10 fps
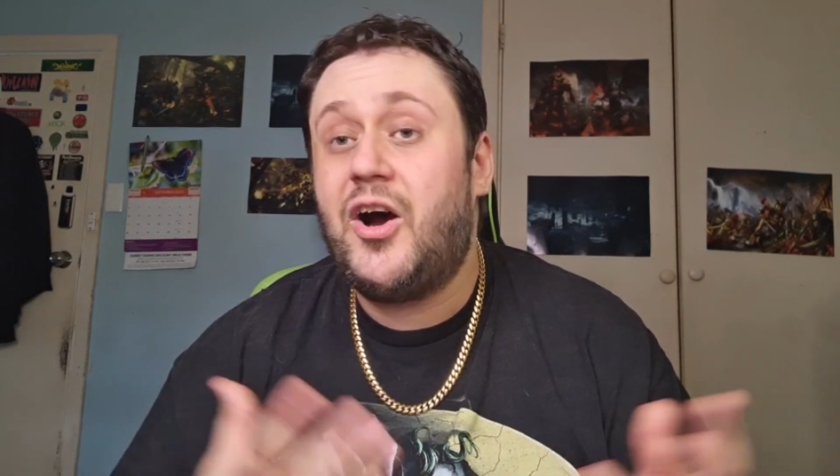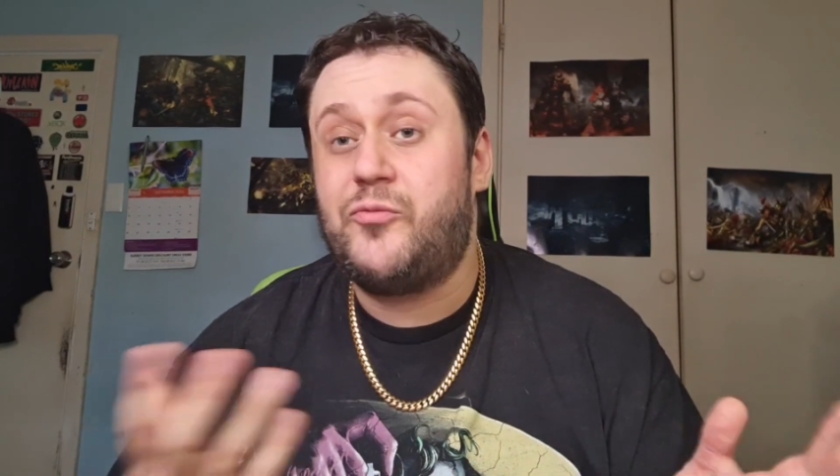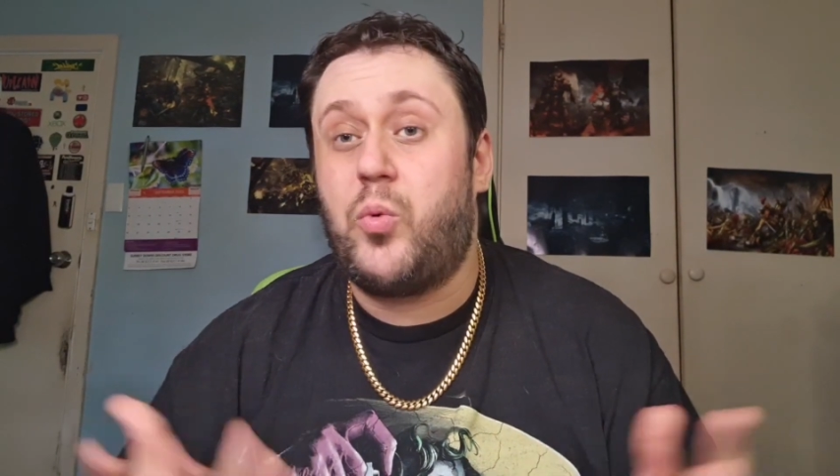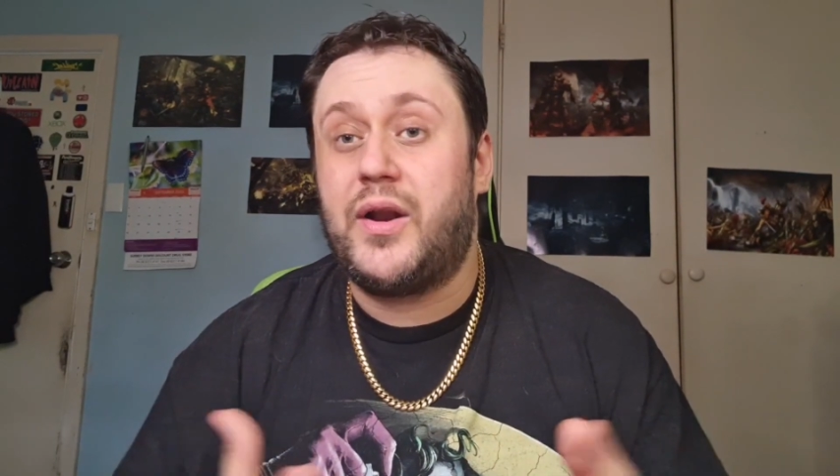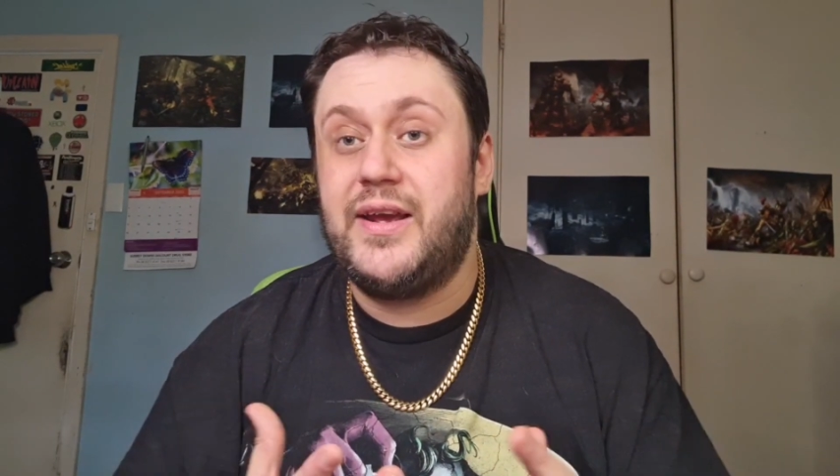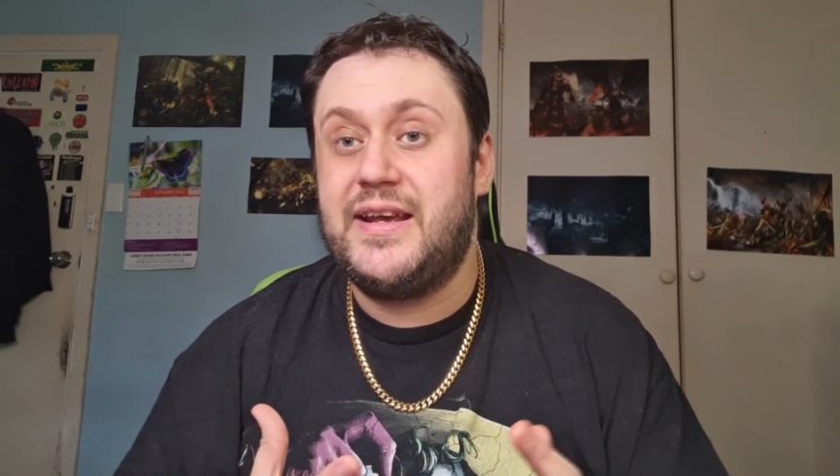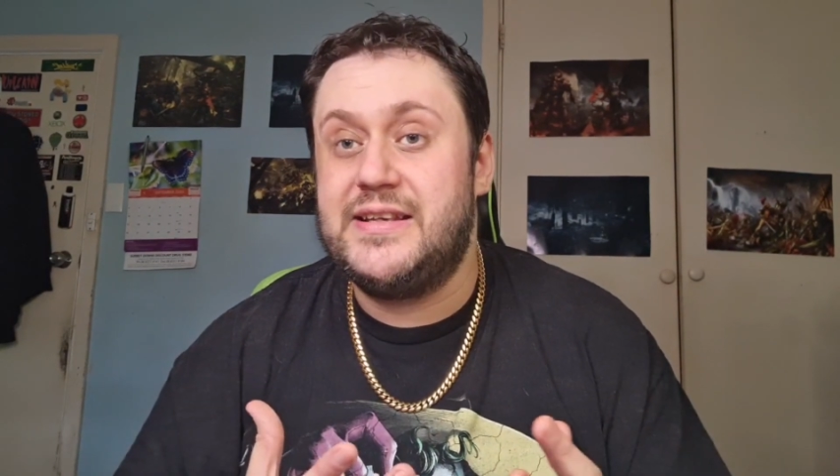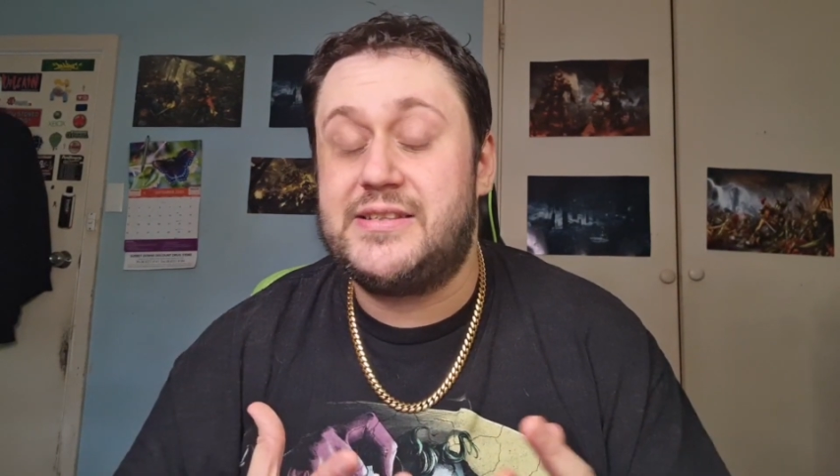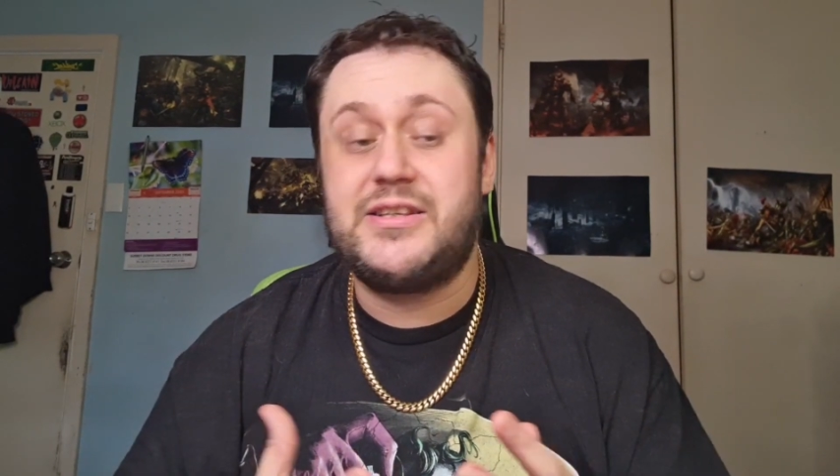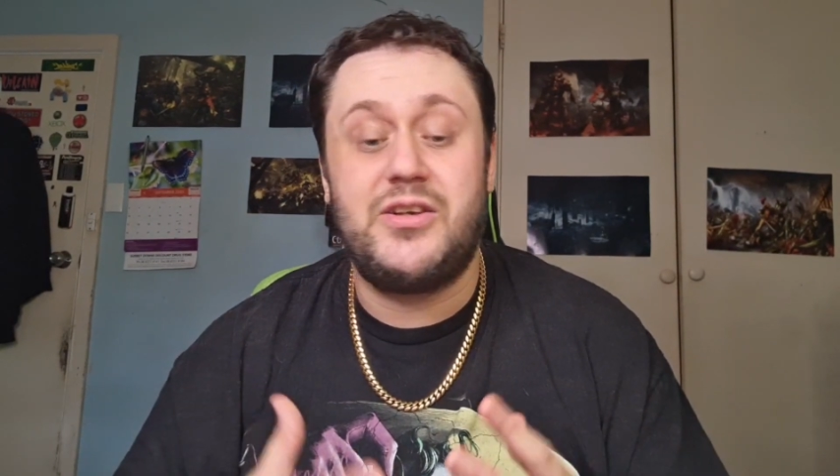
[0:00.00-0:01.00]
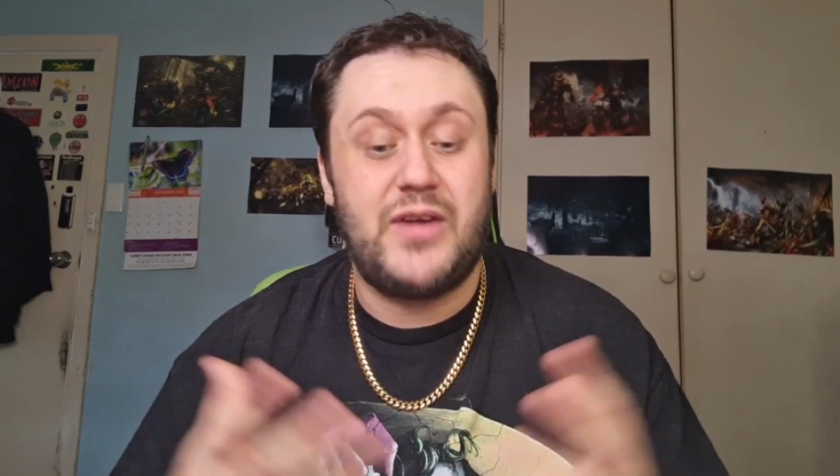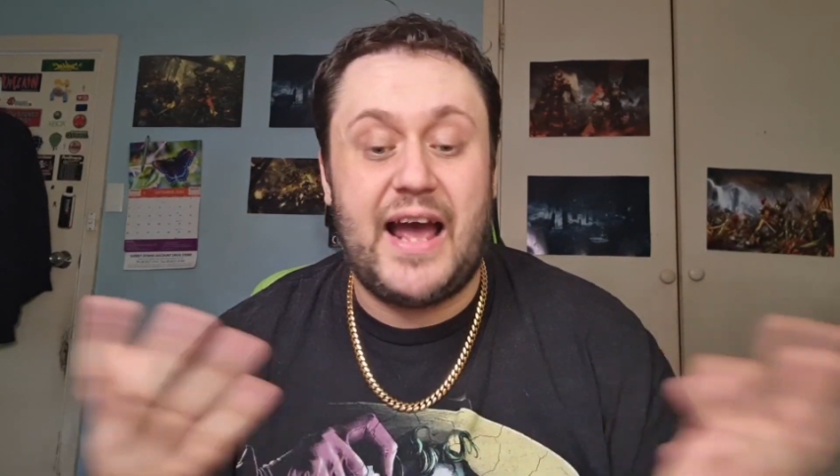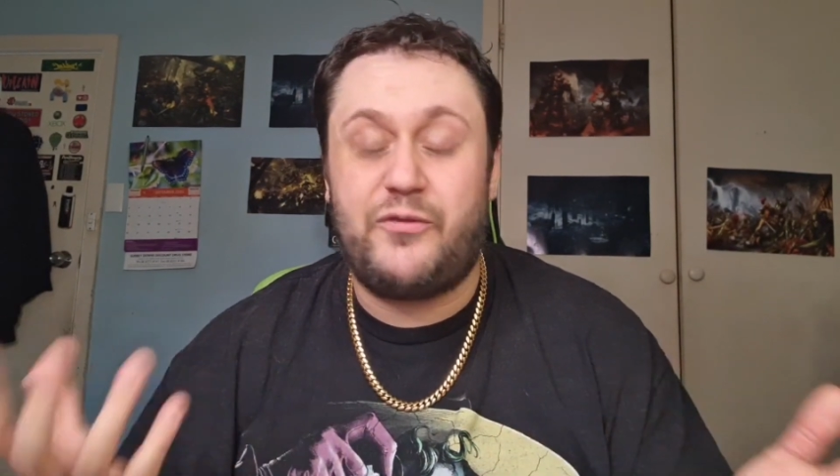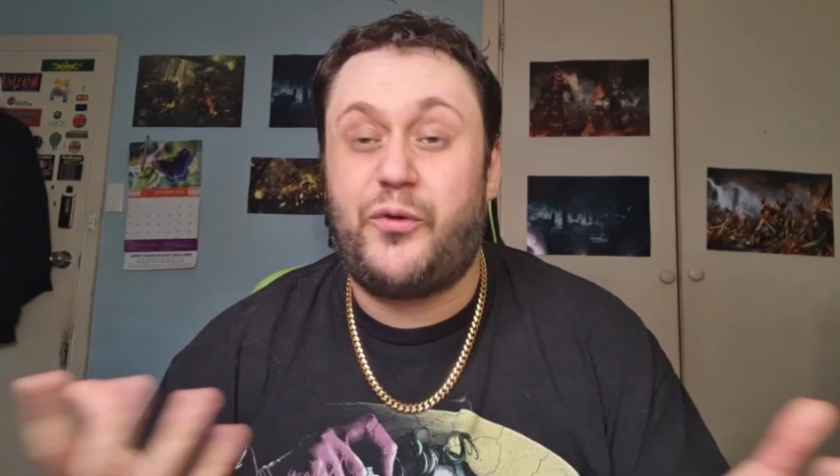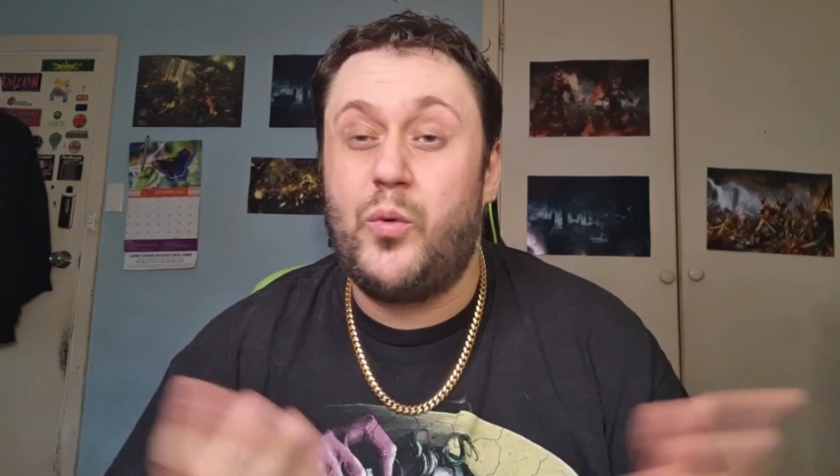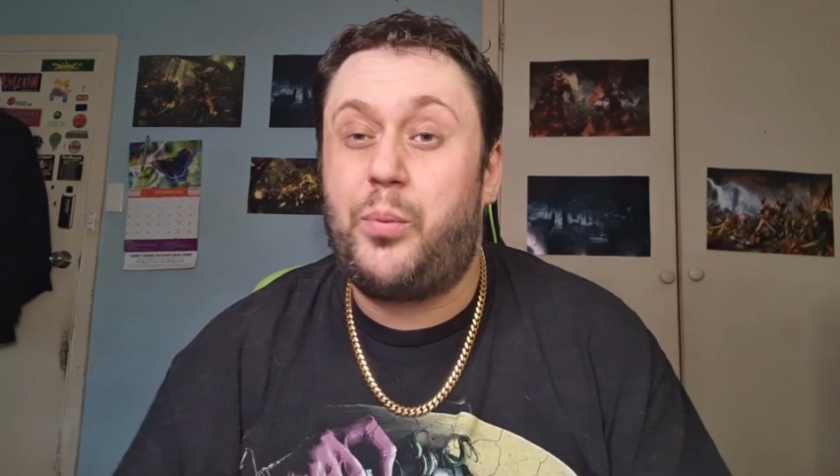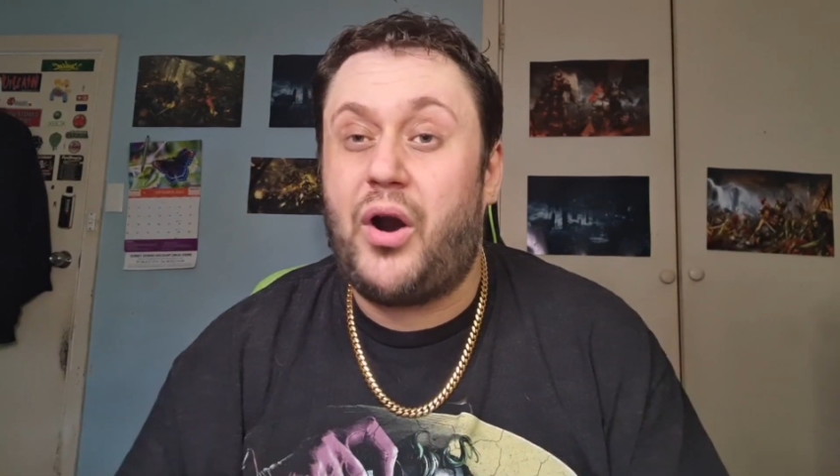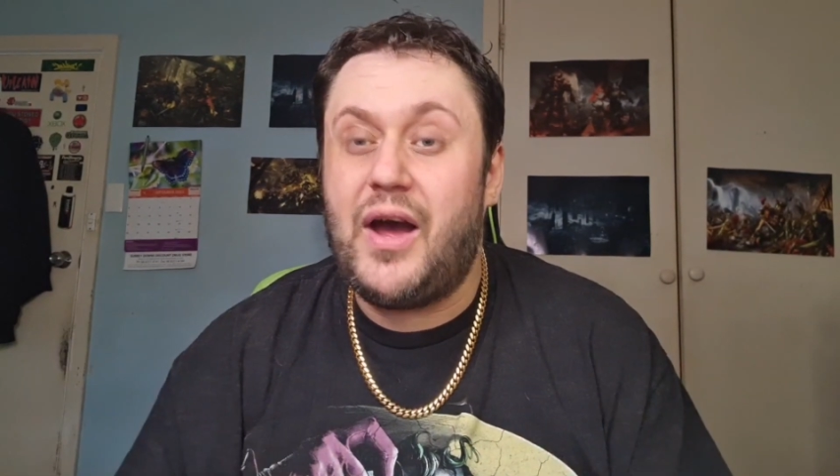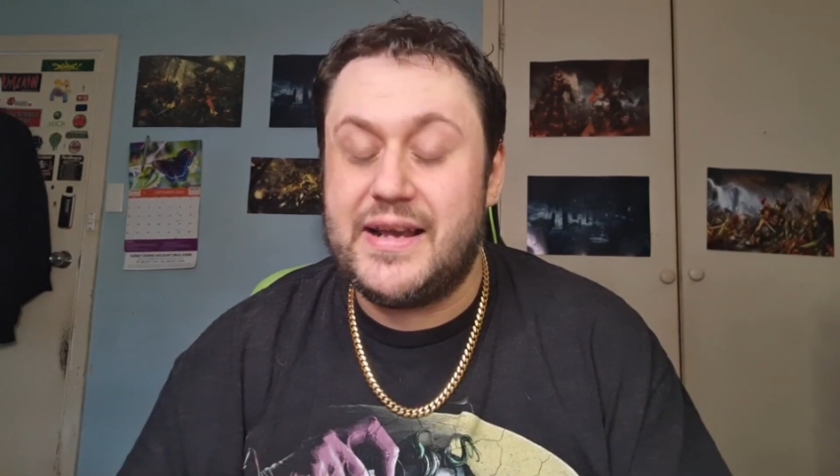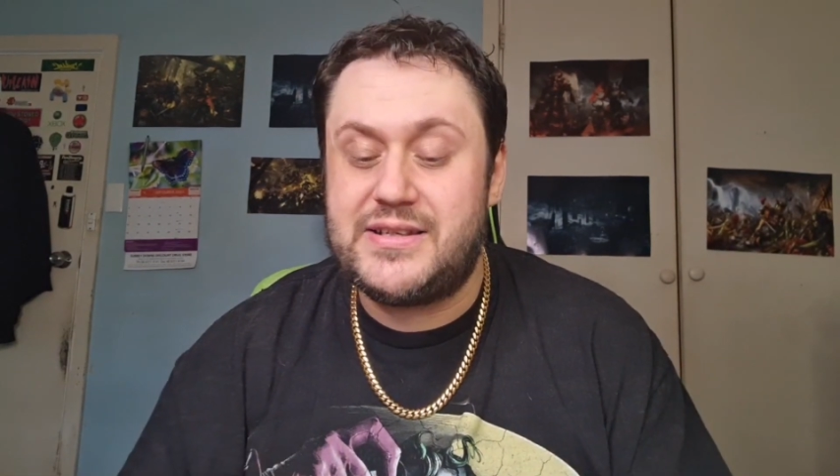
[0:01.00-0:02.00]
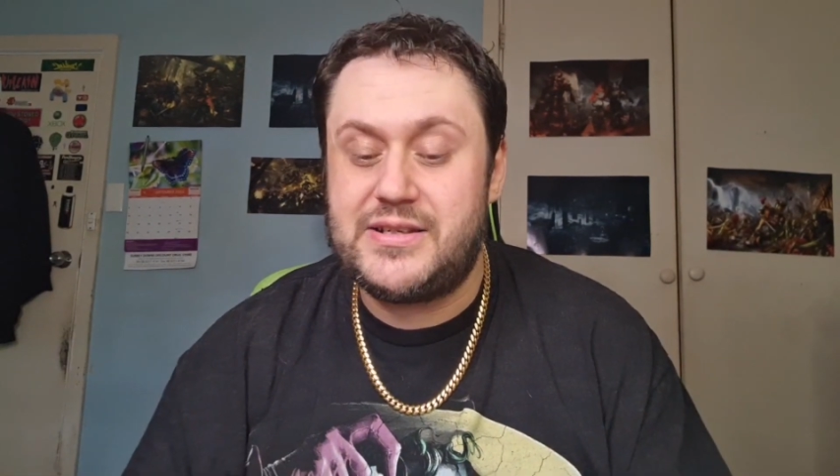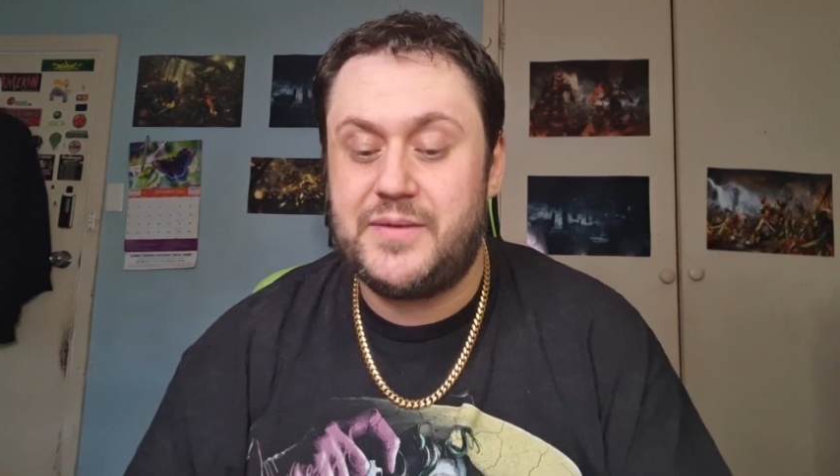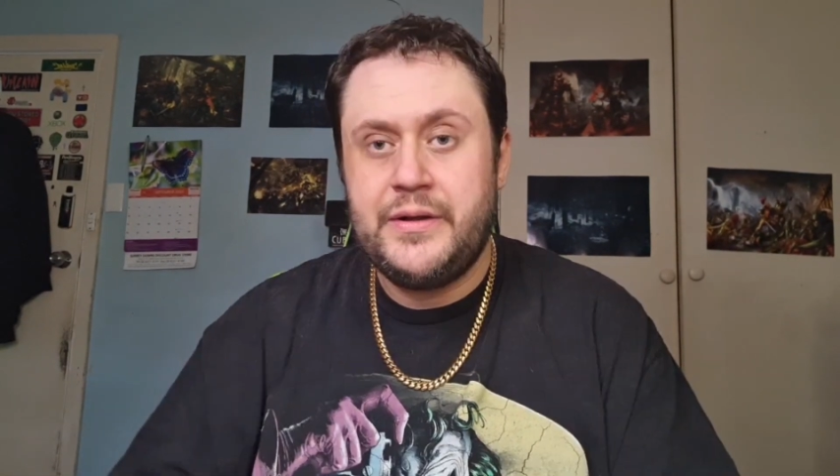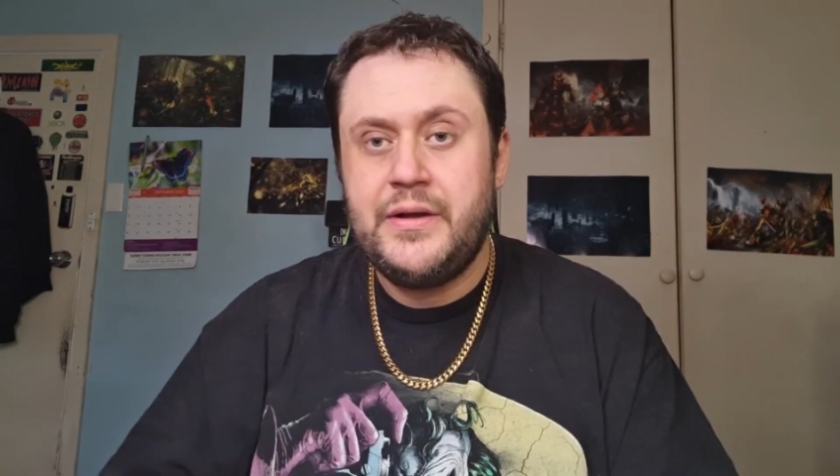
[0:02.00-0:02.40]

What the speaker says: of what it is at full price.